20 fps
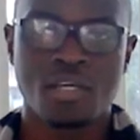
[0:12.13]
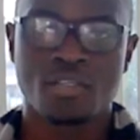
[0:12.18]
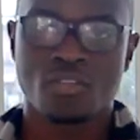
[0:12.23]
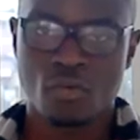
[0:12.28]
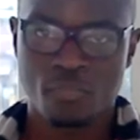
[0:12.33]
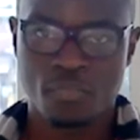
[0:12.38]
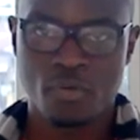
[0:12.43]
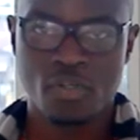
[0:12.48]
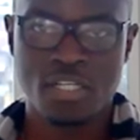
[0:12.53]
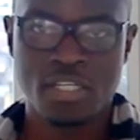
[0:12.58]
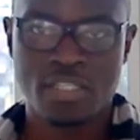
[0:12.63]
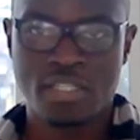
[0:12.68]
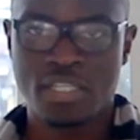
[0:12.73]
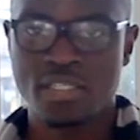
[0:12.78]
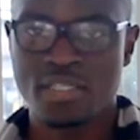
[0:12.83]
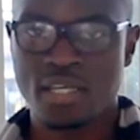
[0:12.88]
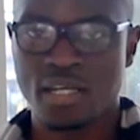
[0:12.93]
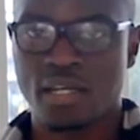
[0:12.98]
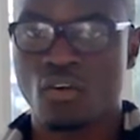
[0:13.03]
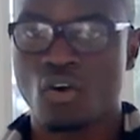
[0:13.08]
So proteins,
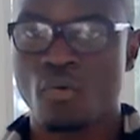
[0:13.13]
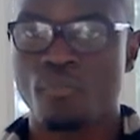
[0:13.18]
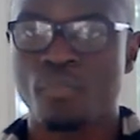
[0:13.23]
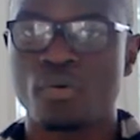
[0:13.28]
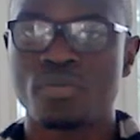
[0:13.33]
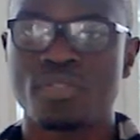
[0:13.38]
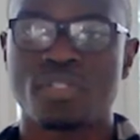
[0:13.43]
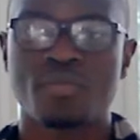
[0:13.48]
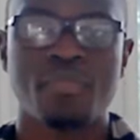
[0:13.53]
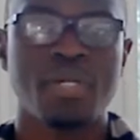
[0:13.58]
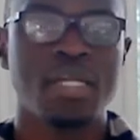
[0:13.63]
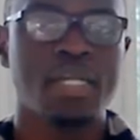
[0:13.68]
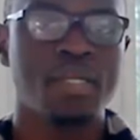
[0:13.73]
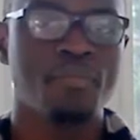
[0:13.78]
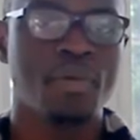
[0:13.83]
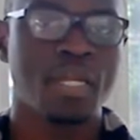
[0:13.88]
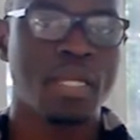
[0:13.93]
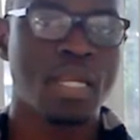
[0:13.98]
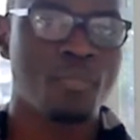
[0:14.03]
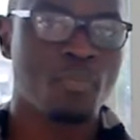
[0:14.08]
these are compounds mainly
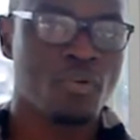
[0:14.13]
made